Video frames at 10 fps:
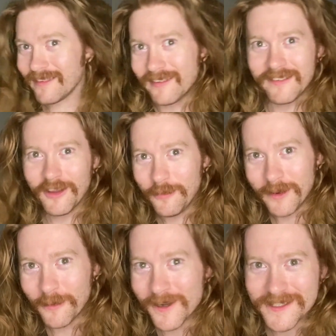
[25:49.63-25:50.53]

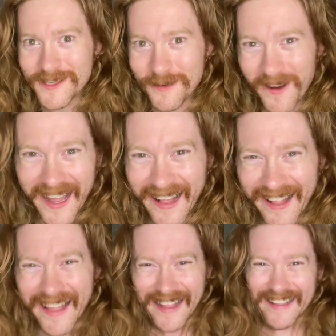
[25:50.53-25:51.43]
stupid once in a
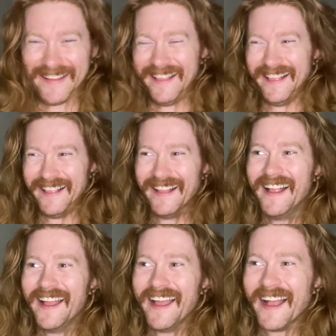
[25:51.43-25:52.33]
while.
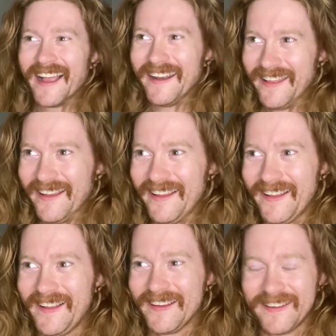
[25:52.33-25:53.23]

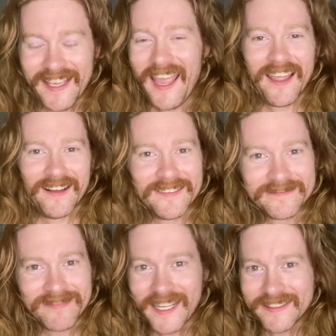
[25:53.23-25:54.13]
And yeah.
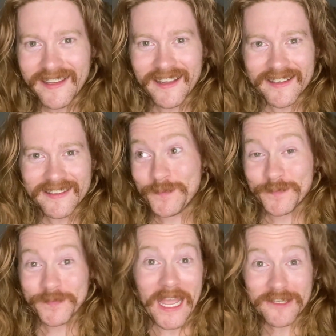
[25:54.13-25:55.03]
That's it.
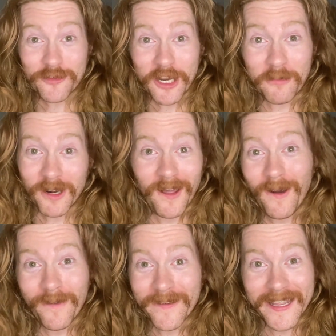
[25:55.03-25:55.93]
Thanks for coming
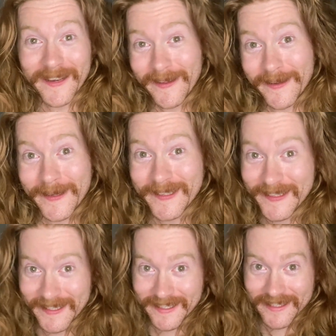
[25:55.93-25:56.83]
along, and
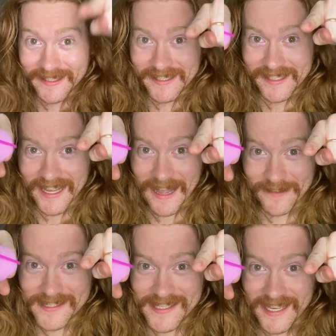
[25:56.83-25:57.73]
I
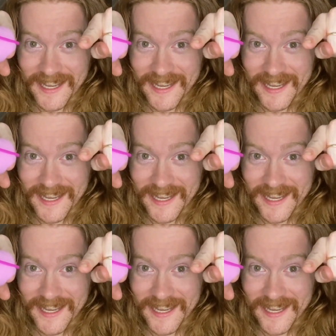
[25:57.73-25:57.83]
will see